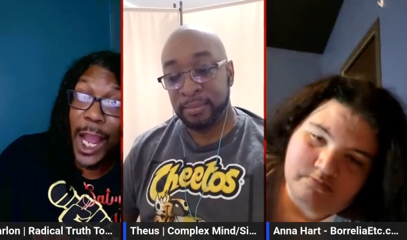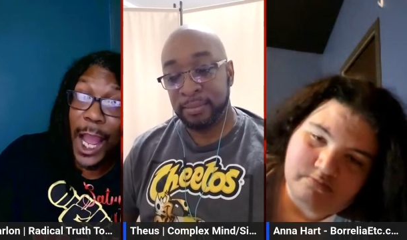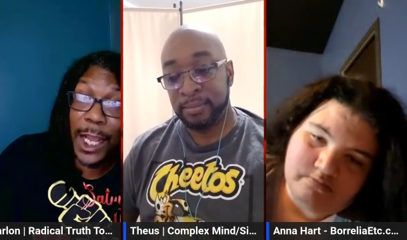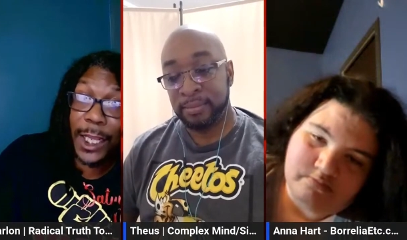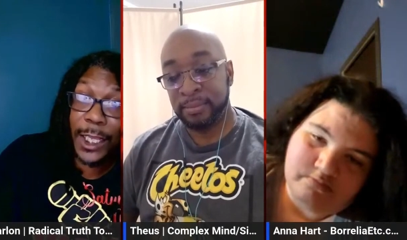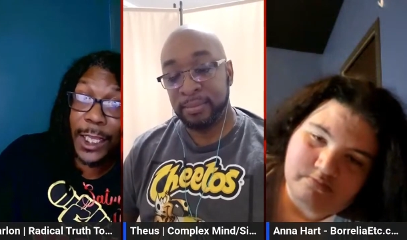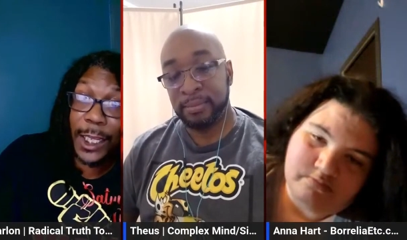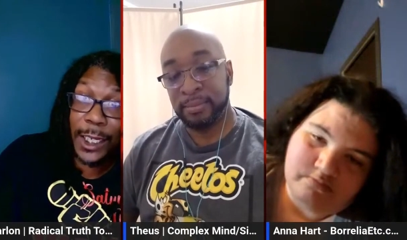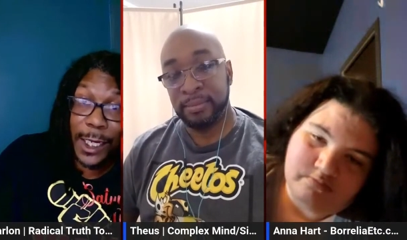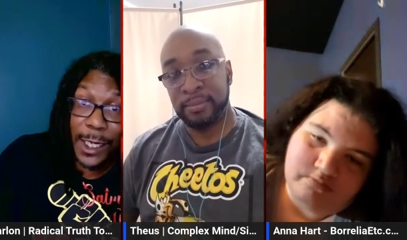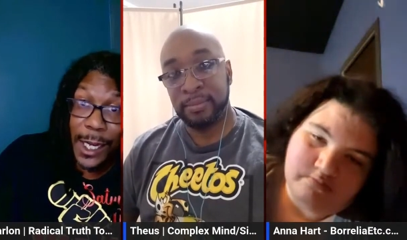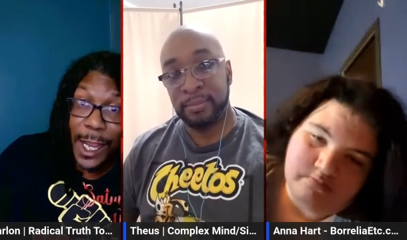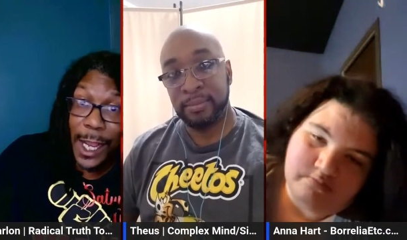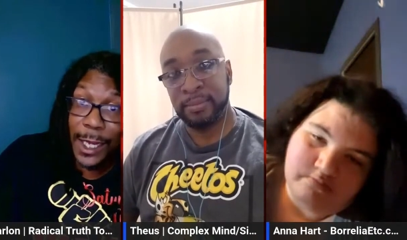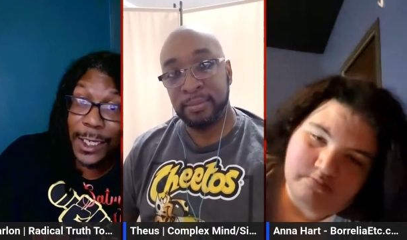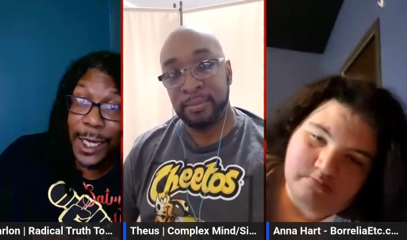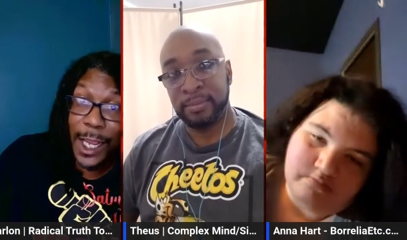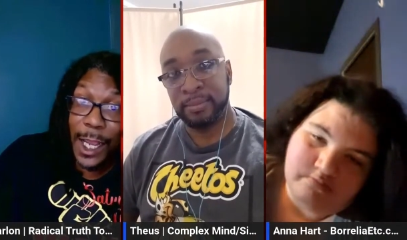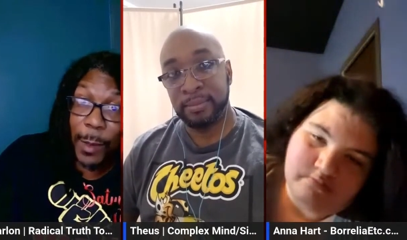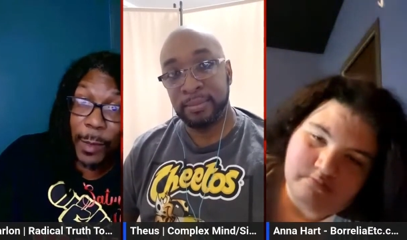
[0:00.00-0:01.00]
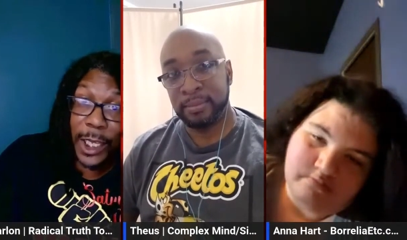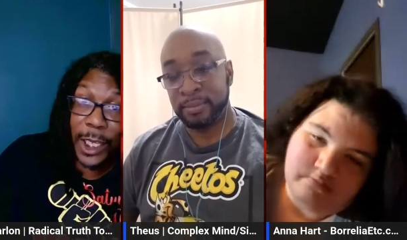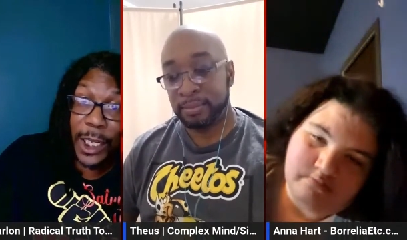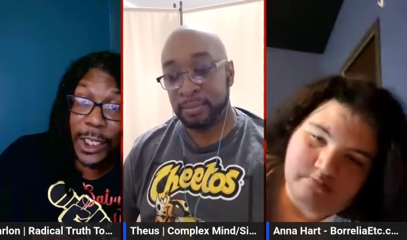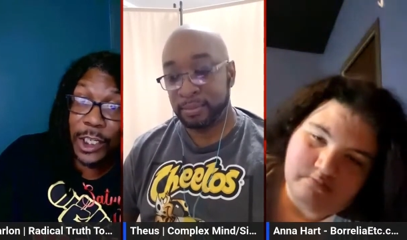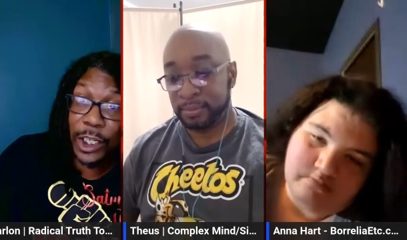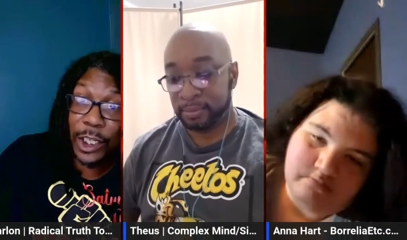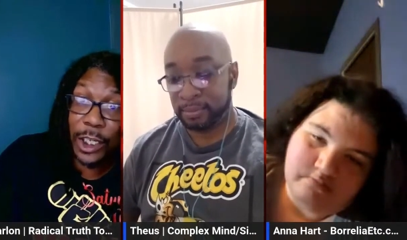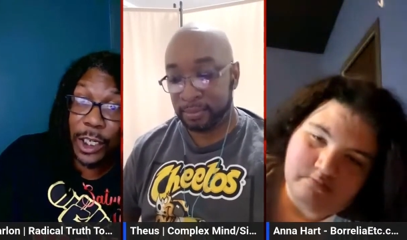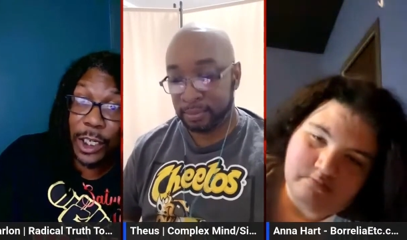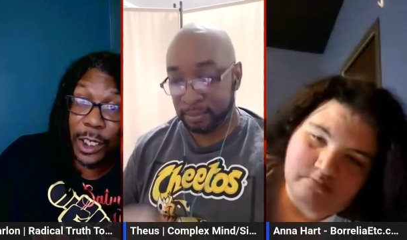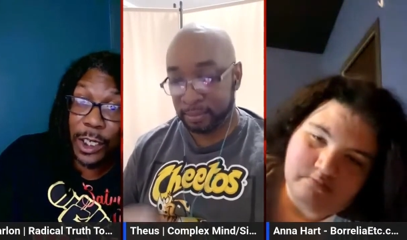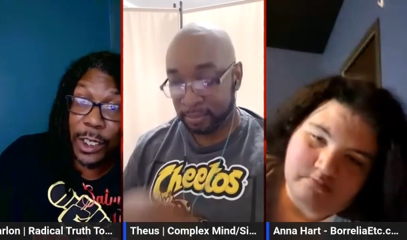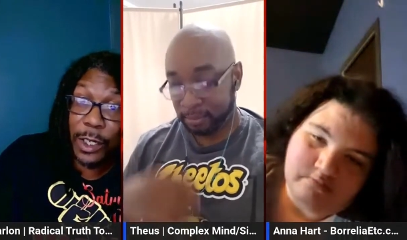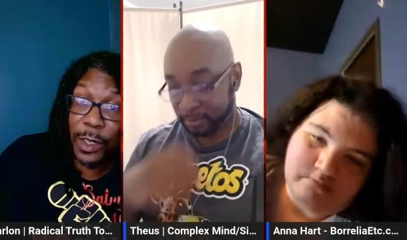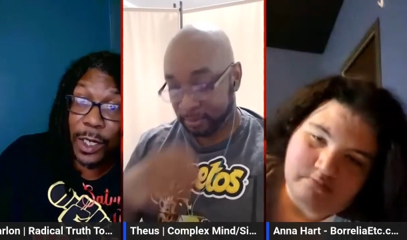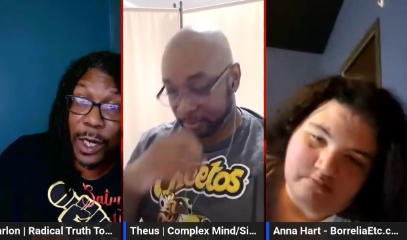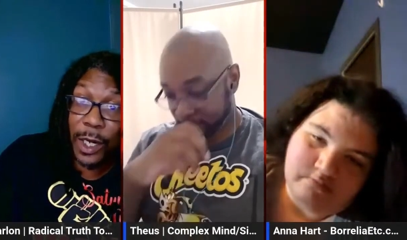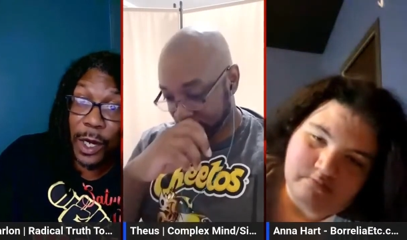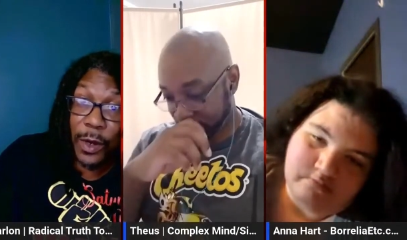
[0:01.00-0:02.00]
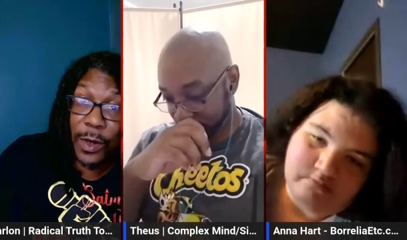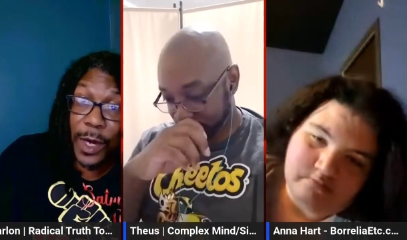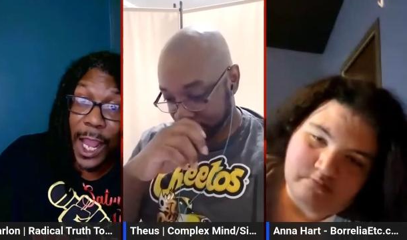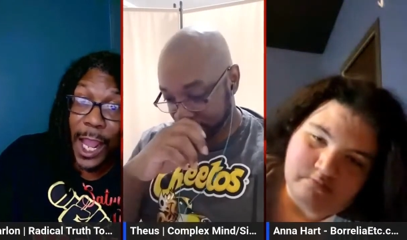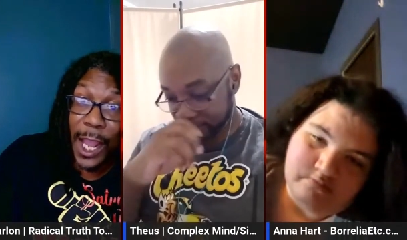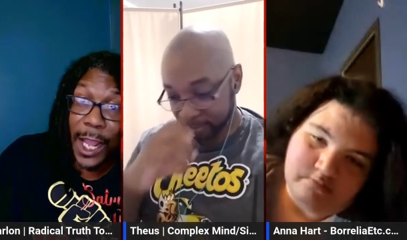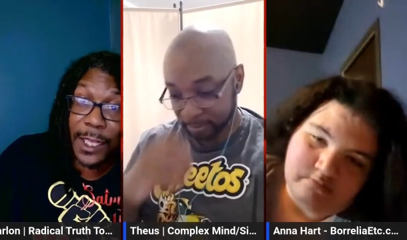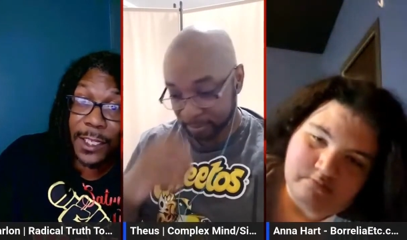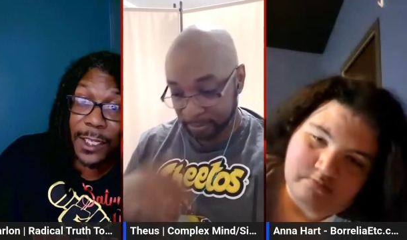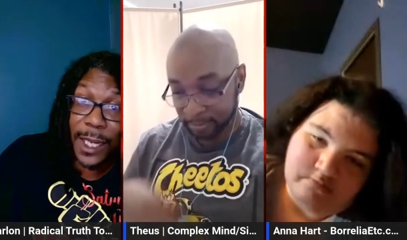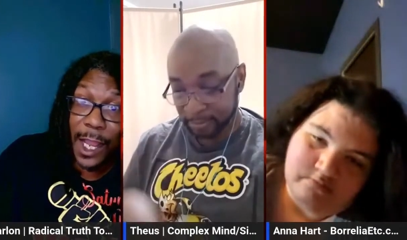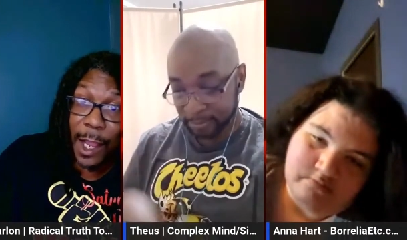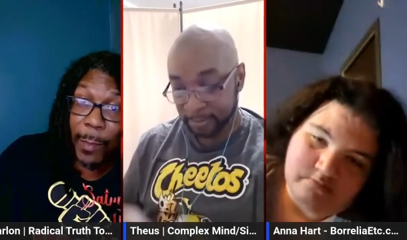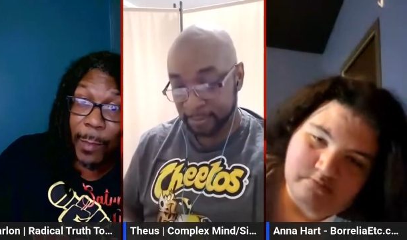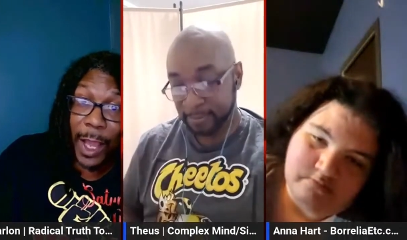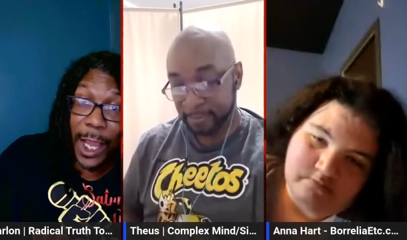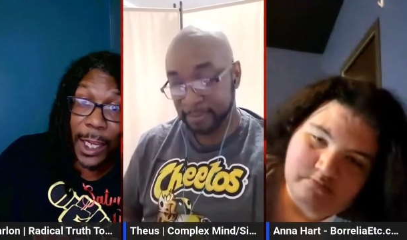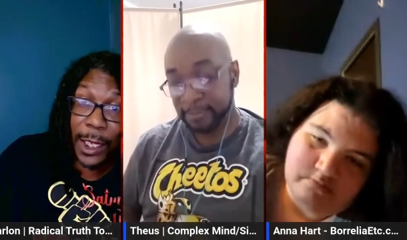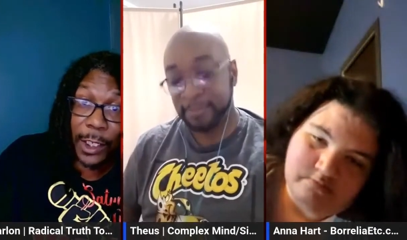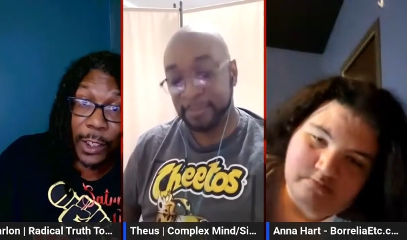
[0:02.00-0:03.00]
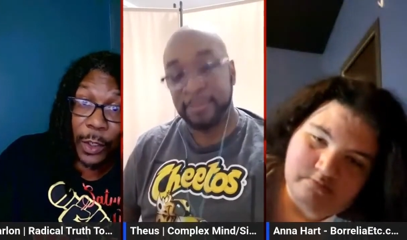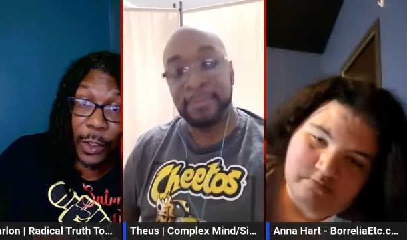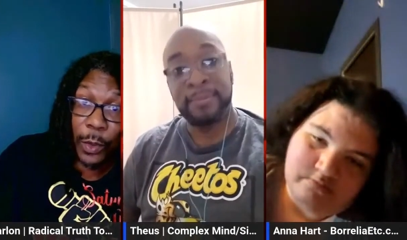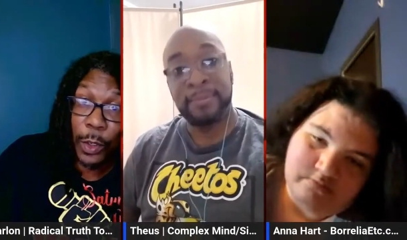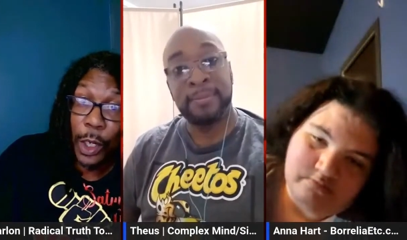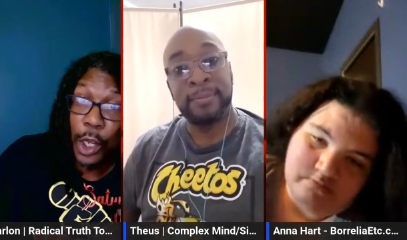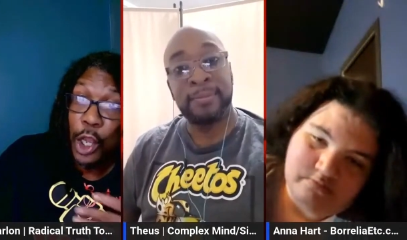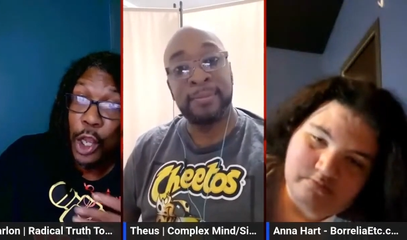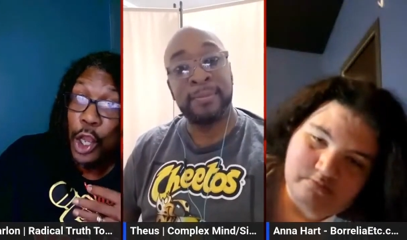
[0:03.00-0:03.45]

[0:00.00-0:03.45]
Speaker 1: not getting in that damn kitchen cooking on a hurt ass damn ankle.